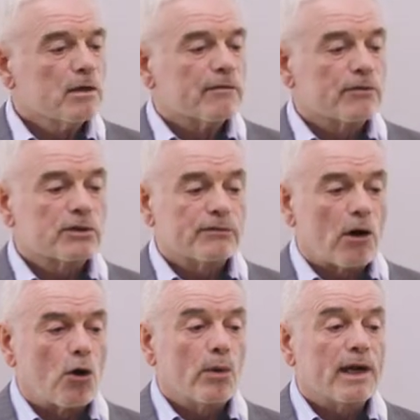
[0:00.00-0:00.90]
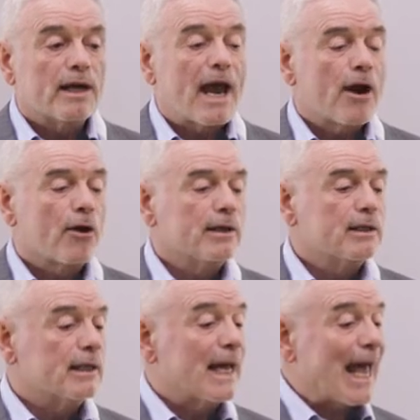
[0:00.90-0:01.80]
First of all, we
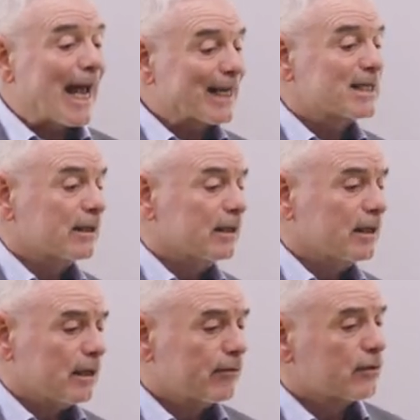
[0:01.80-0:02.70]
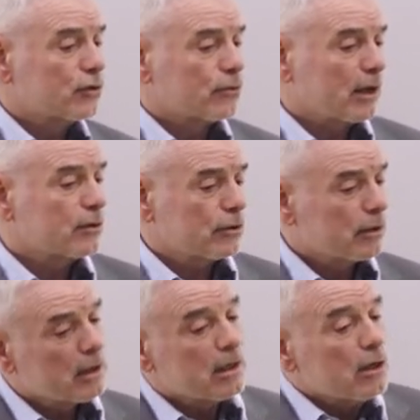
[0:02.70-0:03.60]
inherited excellent
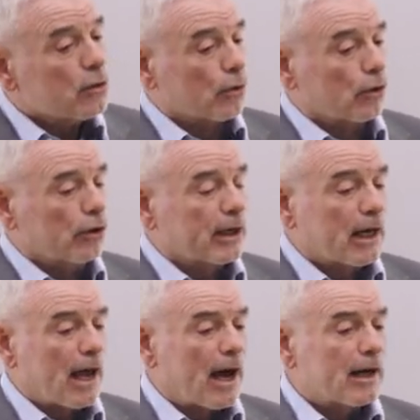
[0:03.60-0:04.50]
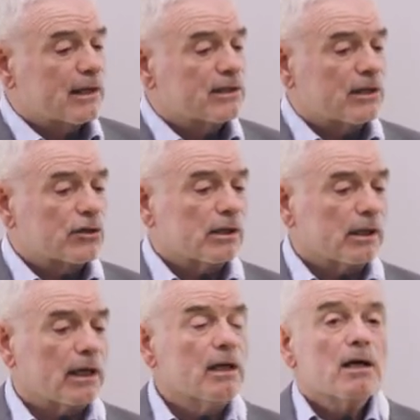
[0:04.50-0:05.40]
infrastructure. We're looking at
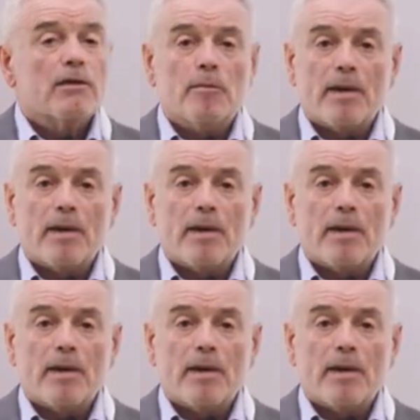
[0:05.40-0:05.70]
essentially the